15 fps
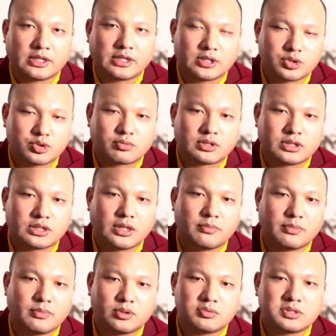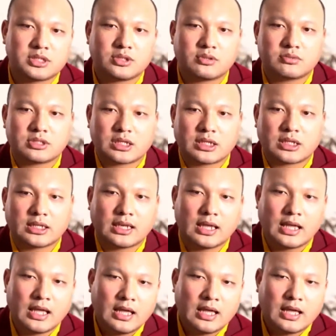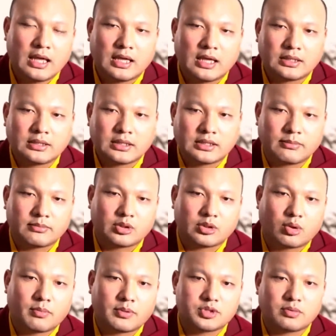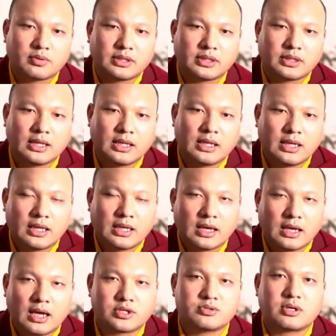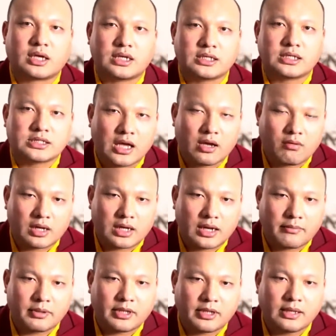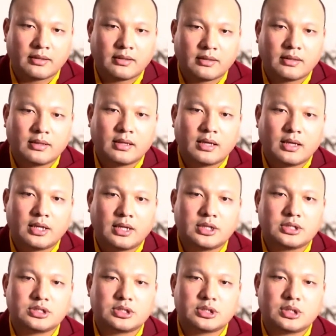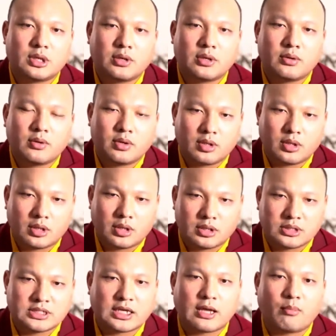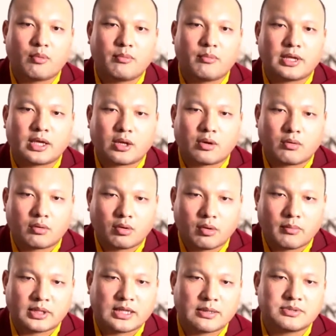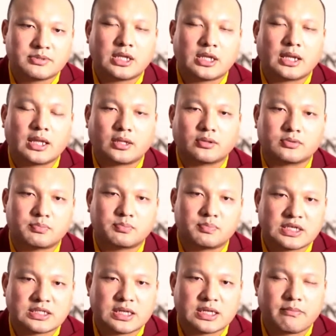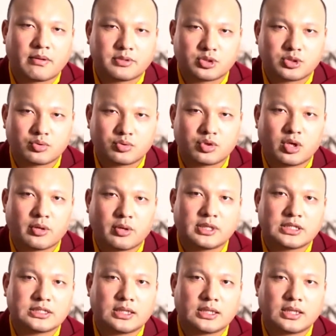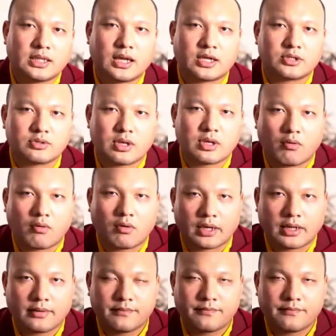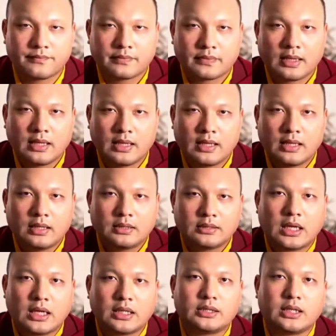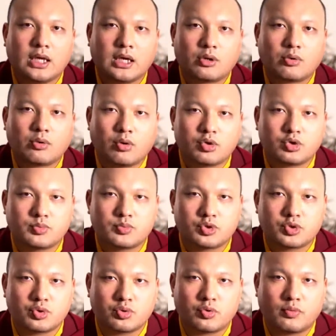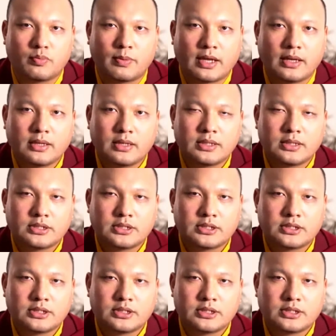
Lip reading: Gampopa realized that telling it would not harm them. And because he realized that it would help his students, he taught it without hiding anything. So how is it that we know about his realization and so forth? It's because he had told them to all students, and so therefore we had received them.